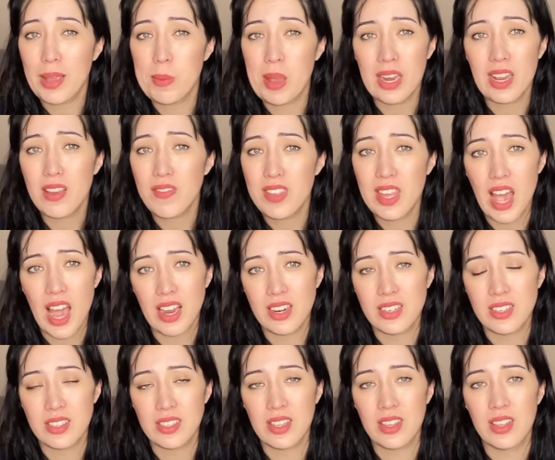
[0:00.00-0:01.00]
any of the
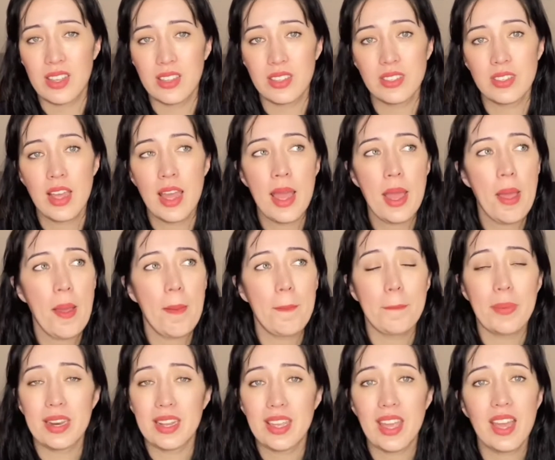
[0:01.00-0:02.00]
actors in this.
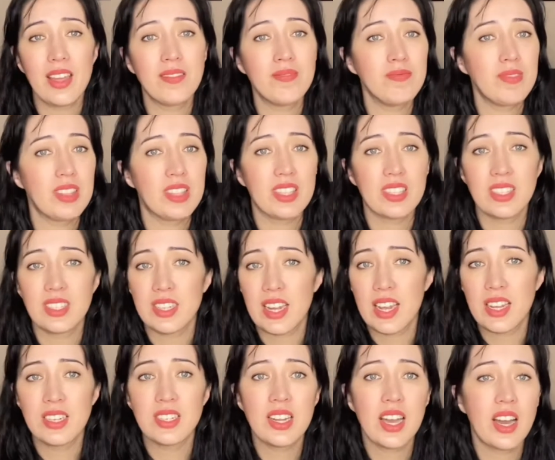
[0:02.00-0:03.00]
But again, the
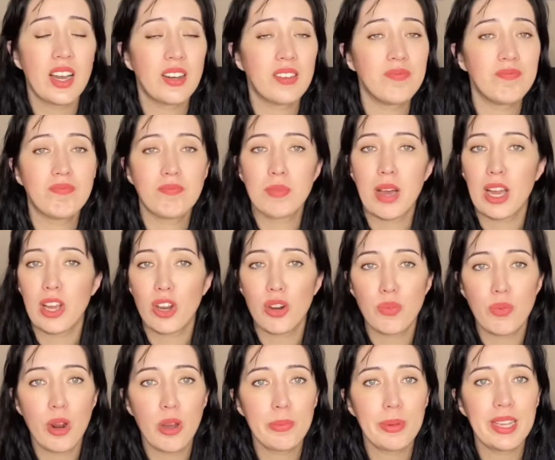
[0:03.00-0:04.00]
standout, Margot
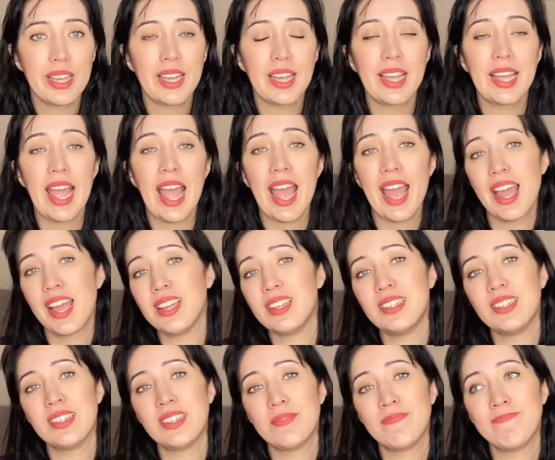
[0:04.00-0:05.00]
Robbie,
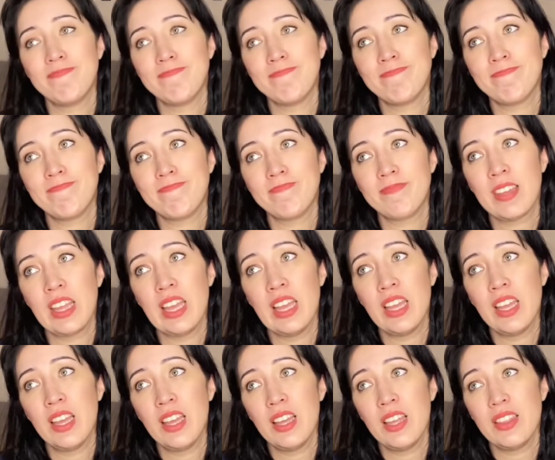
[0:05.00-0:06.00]
and
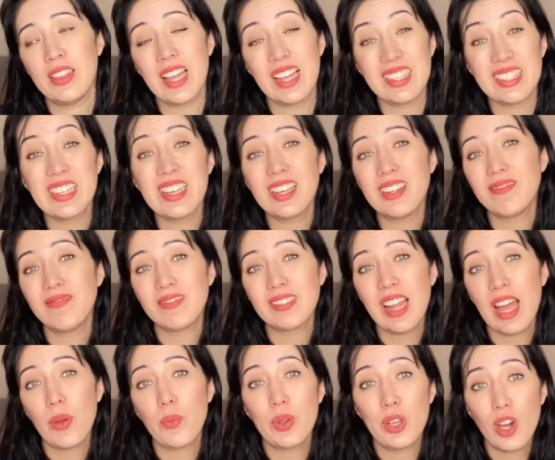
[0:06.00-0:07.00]
that's it.
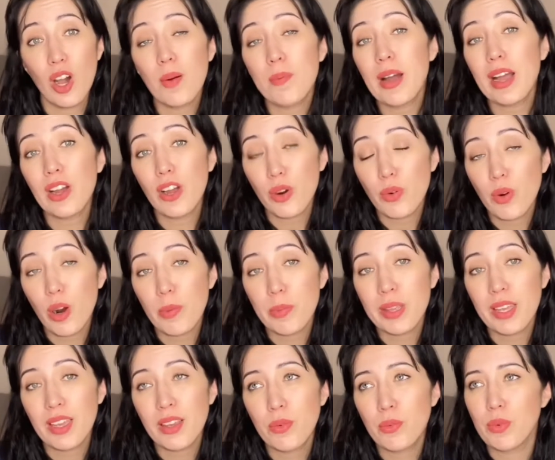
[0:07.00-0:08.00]
Like, we got Margot
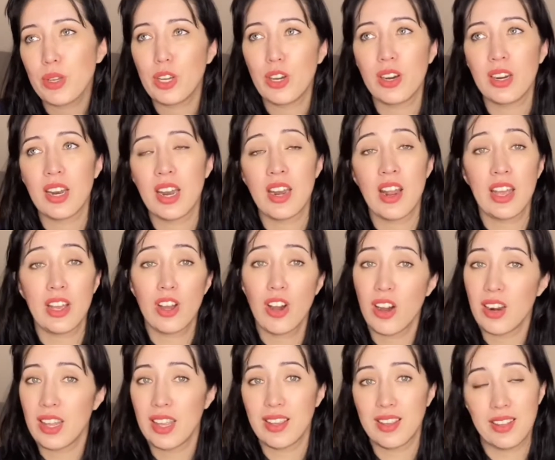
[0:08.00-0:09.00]
Robbie, we got an
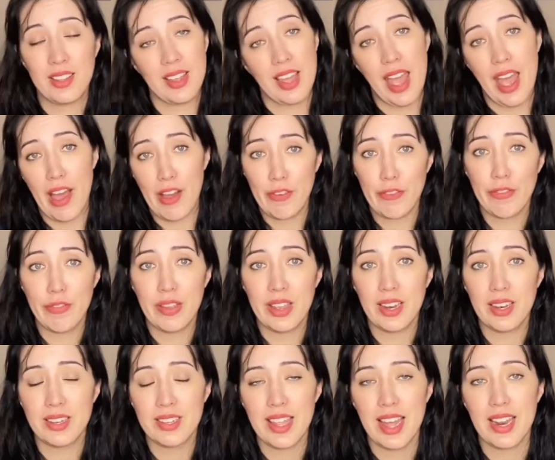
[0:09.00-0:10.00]
iconic
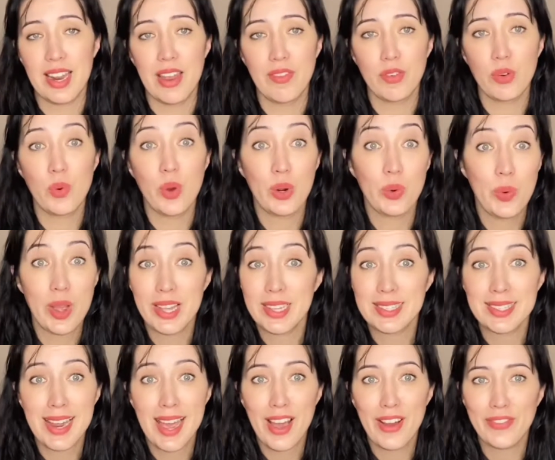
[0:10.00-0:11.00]
outfit that everyone wears
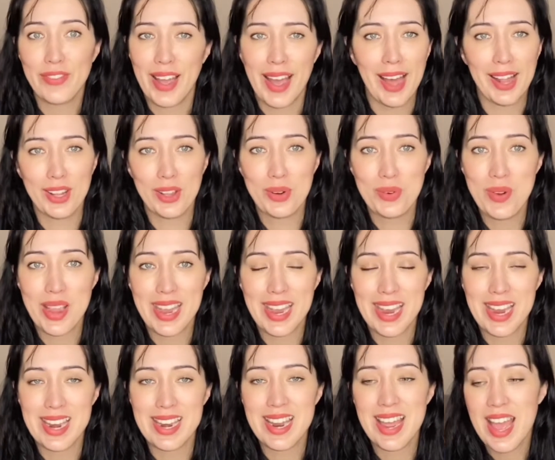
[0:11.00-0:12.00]
now for
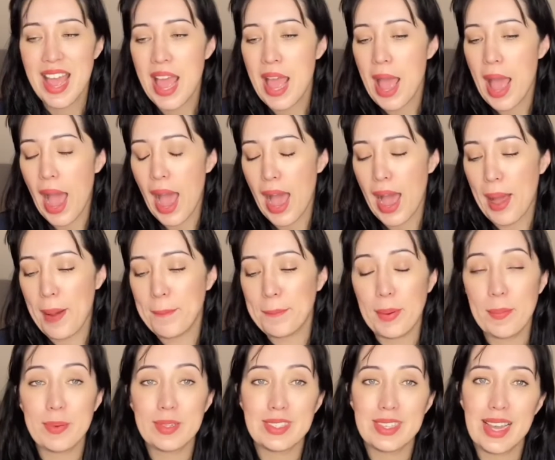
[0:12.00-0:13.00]
Halloween. But
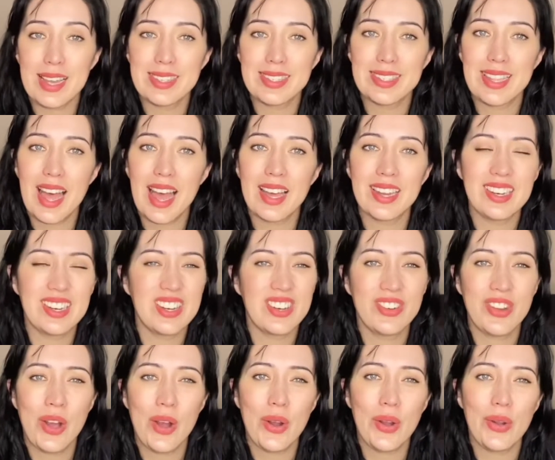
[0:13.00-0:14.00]
besides that,
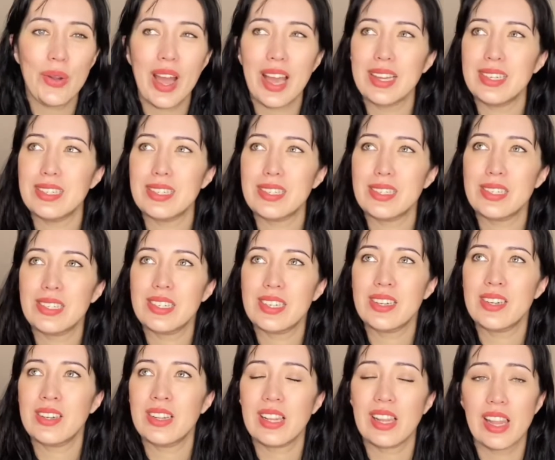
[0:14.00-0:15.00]
no, I just
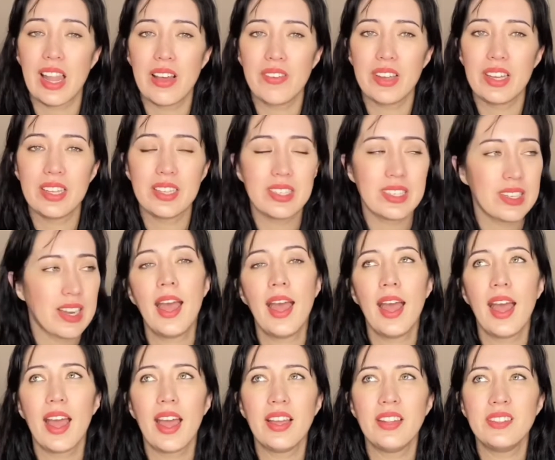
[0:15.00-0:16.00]
didn't love it.
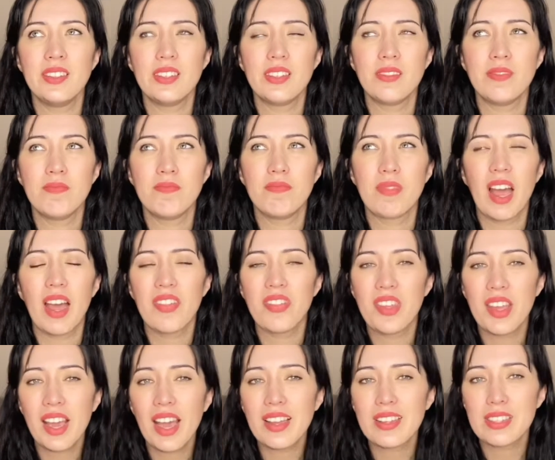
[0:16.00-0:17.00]
And I
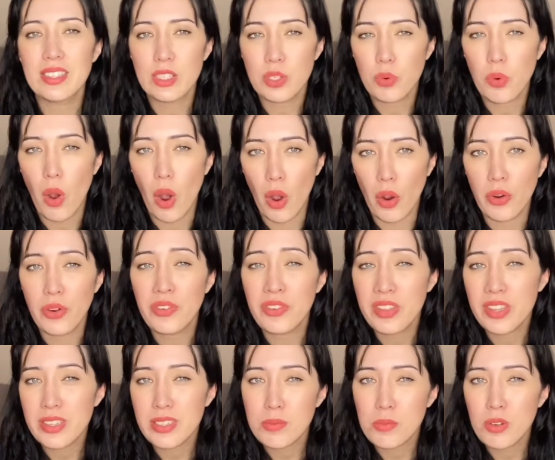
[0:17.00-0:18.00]
think I still own
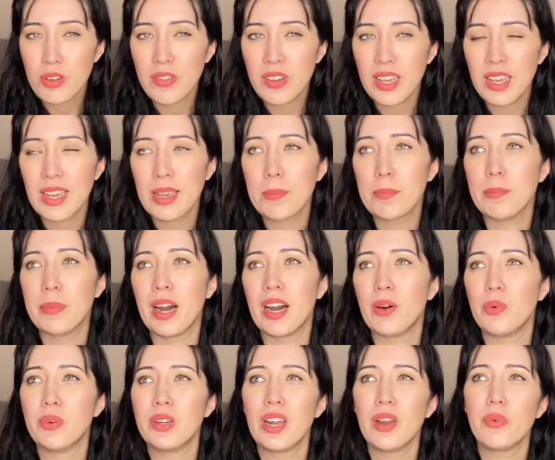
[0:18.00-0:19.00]
this movie, but
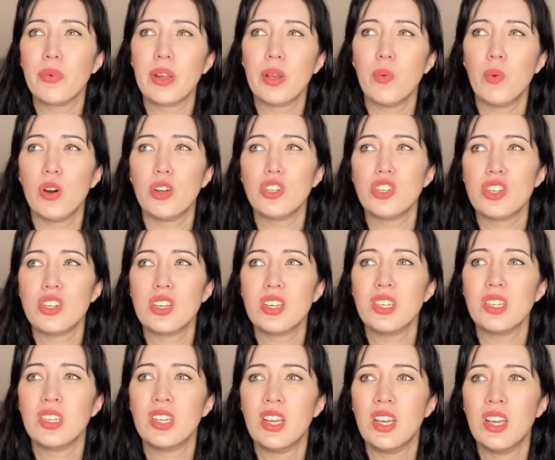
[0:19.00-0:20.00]
would I rewatch it?
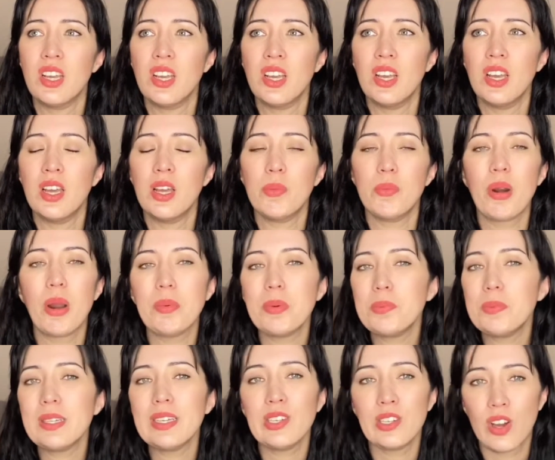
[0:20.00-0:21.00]

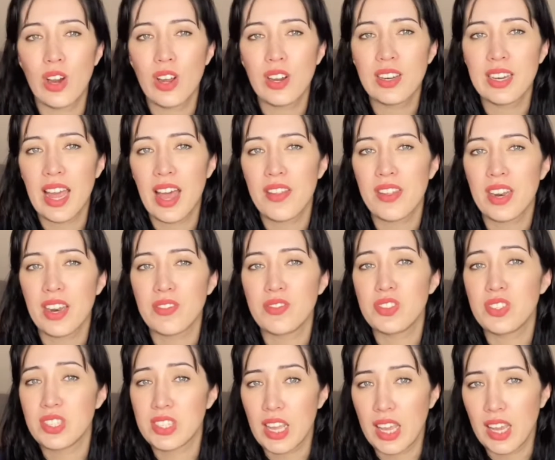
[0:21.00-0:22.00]
Probably not, now that I've
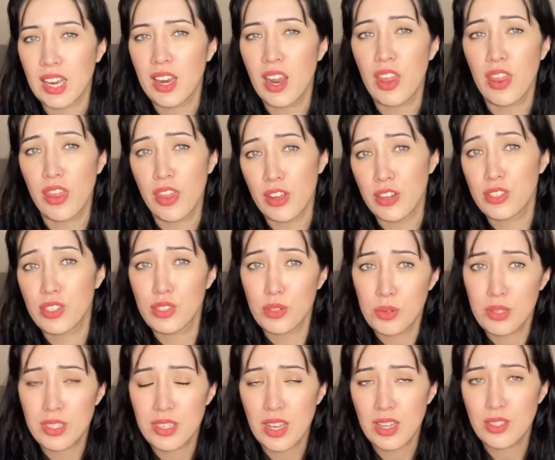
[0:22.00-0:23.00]
seen The
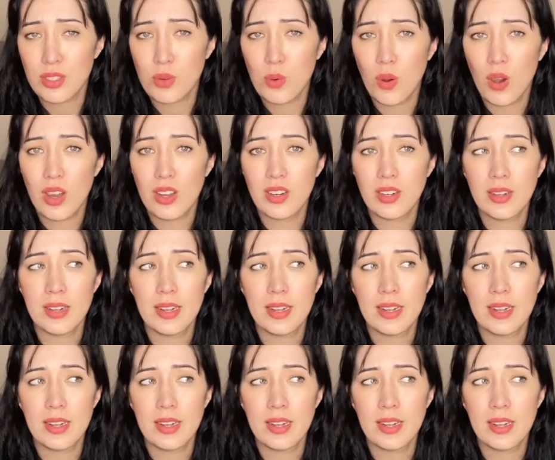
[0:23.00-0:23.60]
Suicide Squad.